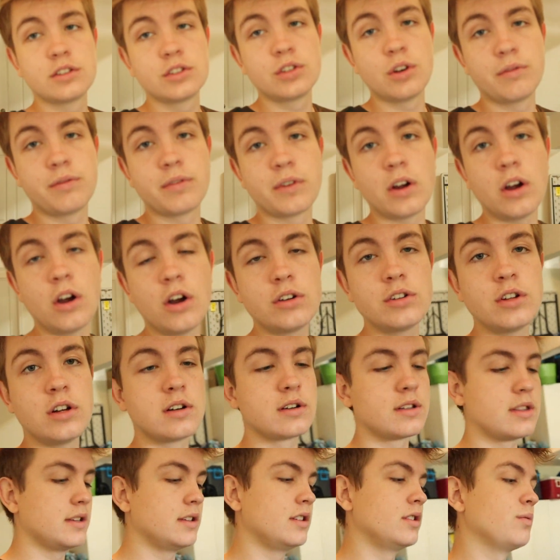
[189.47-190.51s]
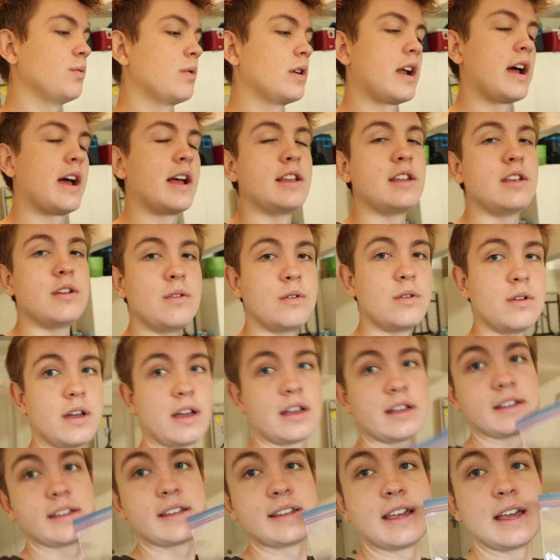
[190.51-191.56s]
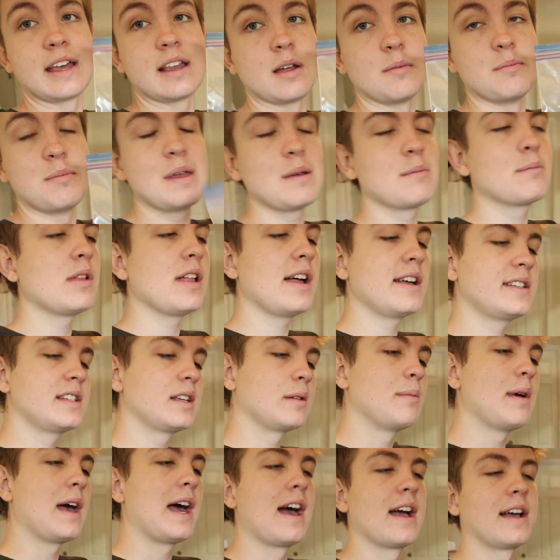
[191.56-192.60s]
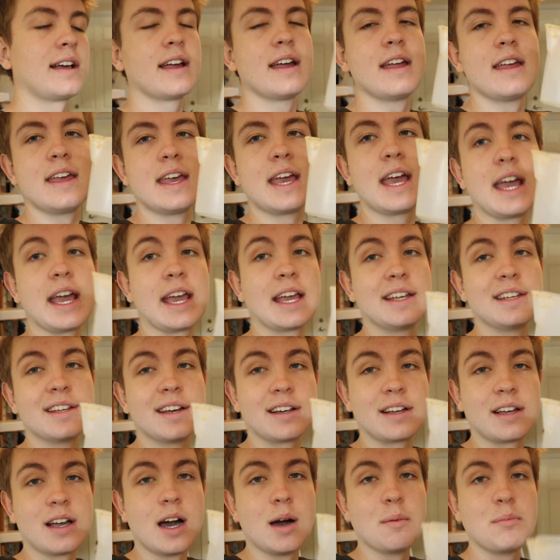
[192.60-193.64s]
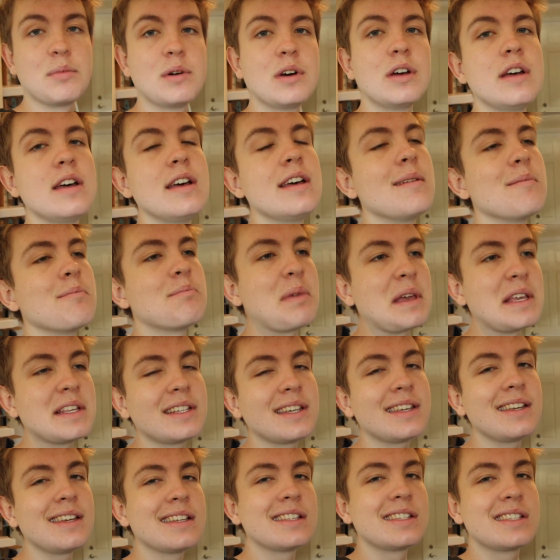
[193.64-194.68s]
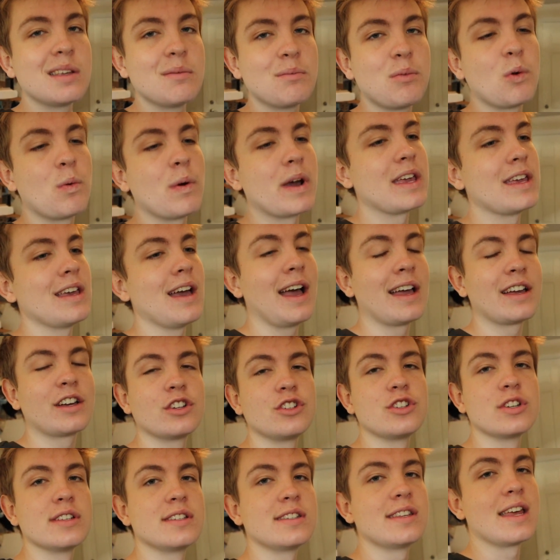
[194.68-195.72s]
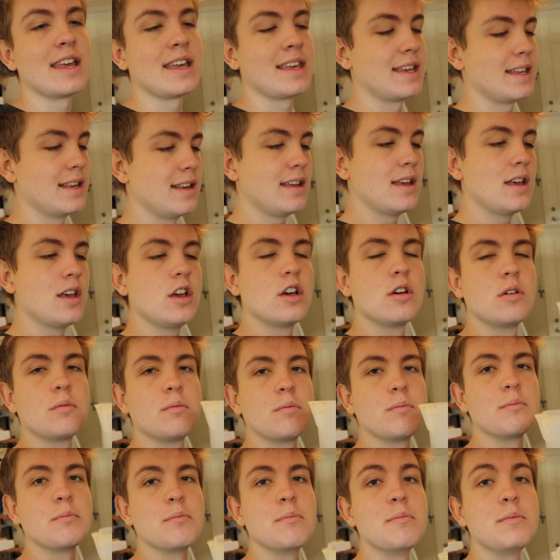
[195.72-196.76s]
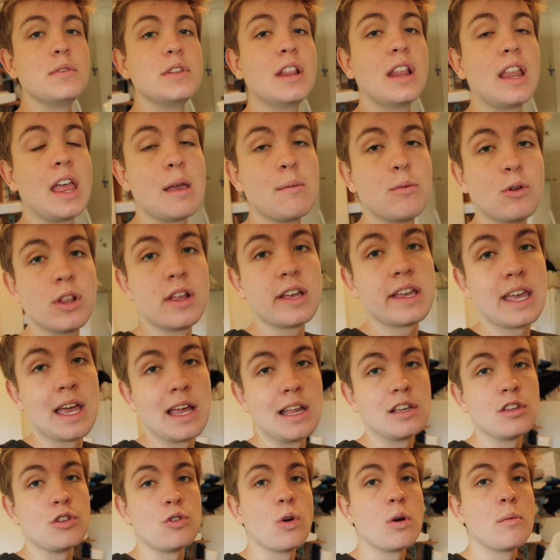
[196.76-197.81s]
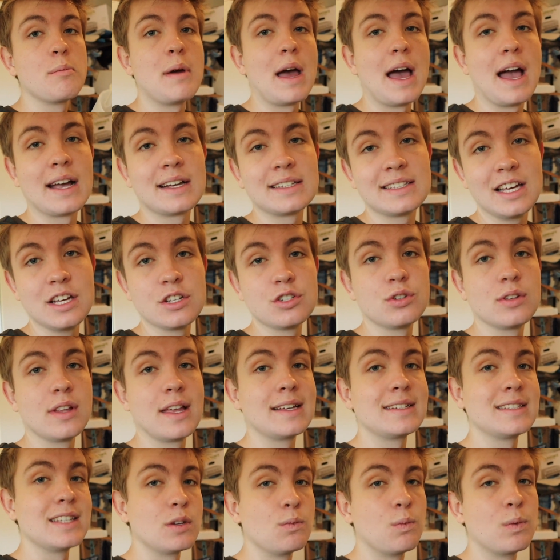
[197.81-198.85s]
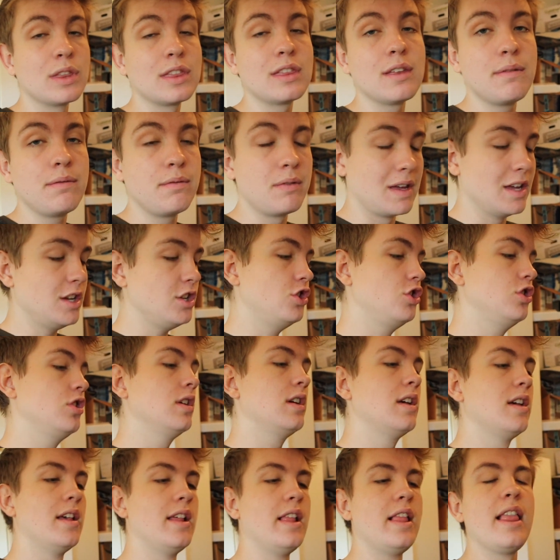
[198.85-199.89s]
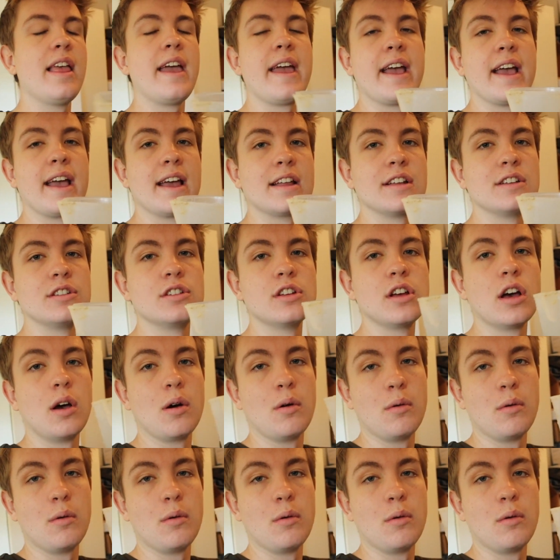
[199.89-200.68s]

So for our dog, this is what I do. Get a big plastic bag and a cup. Basically, simple way I could just say it, label again your bags as you did with the fish, and